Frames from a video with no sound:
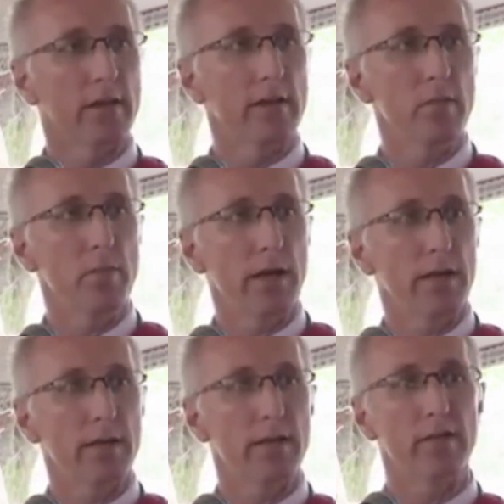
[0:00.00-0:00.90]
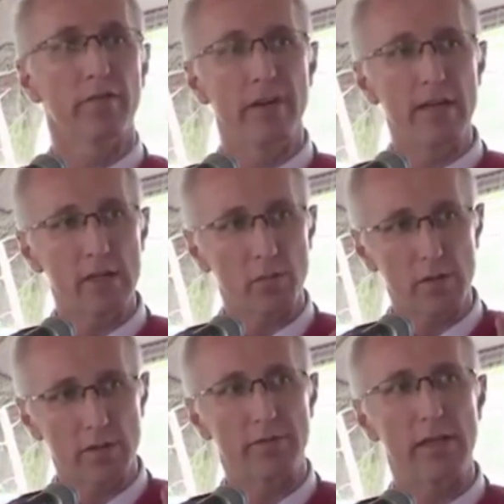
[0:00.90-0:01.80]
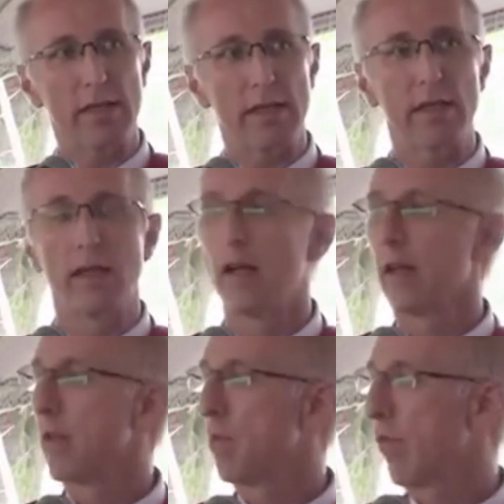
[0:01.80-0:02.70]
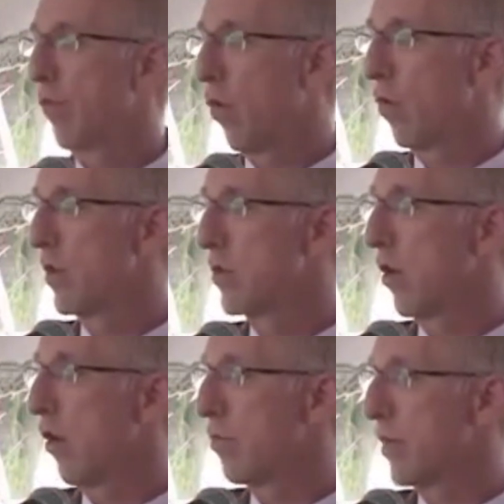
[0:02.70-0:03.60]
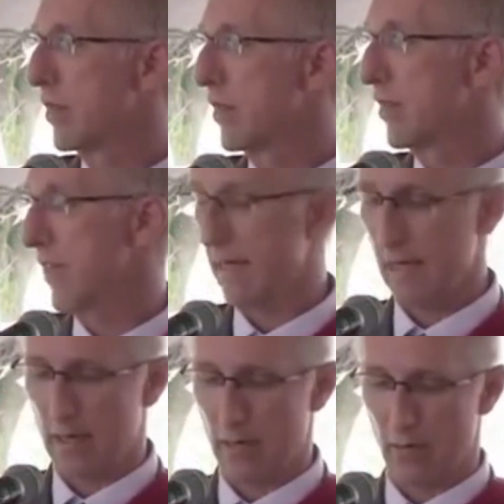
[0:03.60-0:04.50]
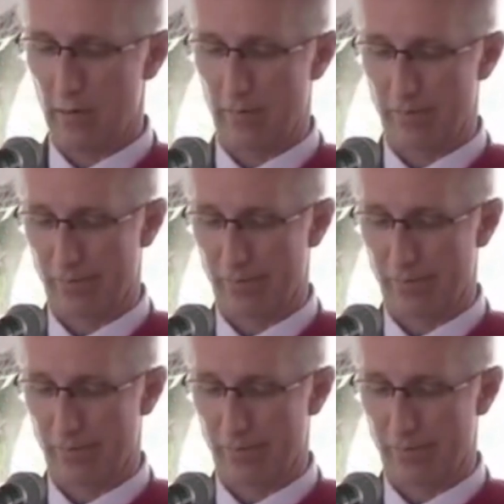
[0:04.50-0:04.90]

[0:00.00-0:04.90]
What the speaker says: impacting very specifically the performance of business in the country.